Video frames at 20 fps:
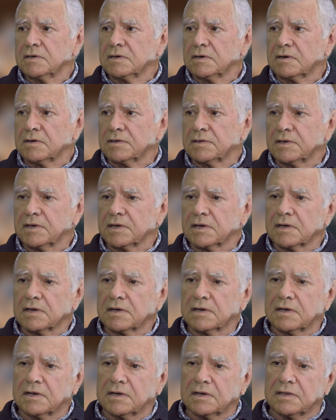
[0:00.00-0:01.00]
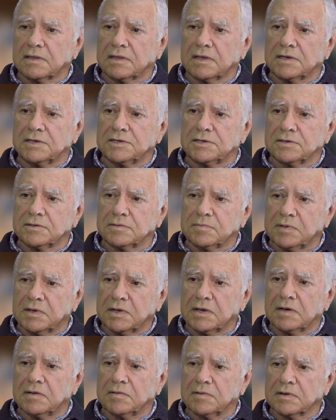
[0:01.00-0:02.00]
I think they should be
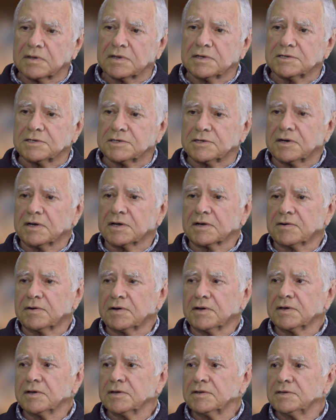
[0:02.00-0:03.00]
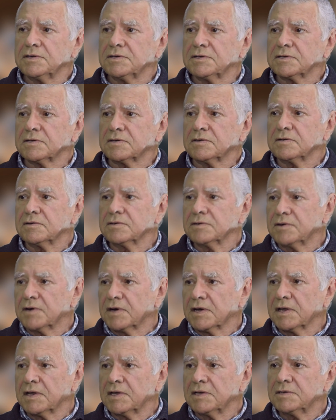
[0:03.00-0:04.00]
able to construct roads and do
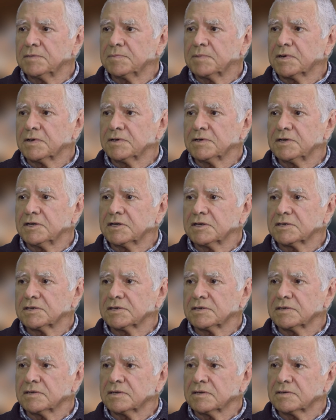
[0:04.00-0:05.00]
drainage projects